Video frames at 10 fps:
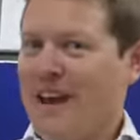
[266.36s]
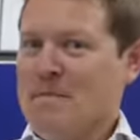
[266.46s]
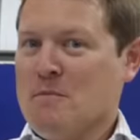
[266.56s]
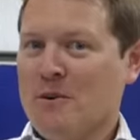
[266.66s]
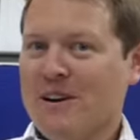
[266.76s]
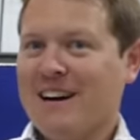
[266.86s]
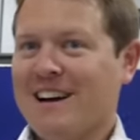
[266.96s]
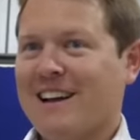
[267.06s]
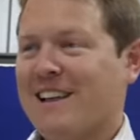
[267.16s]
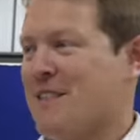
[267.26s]
8 more
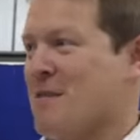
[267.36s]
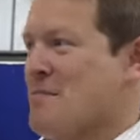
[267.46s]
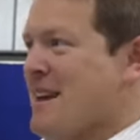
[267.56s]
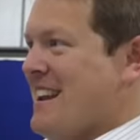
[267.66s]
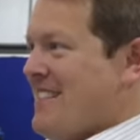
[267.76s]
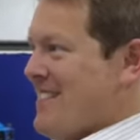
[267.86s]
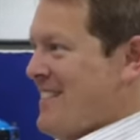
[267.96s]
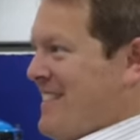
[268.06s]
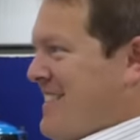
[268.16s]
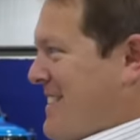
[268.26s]
cars
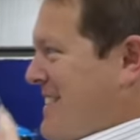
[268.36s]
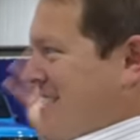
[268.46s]
means...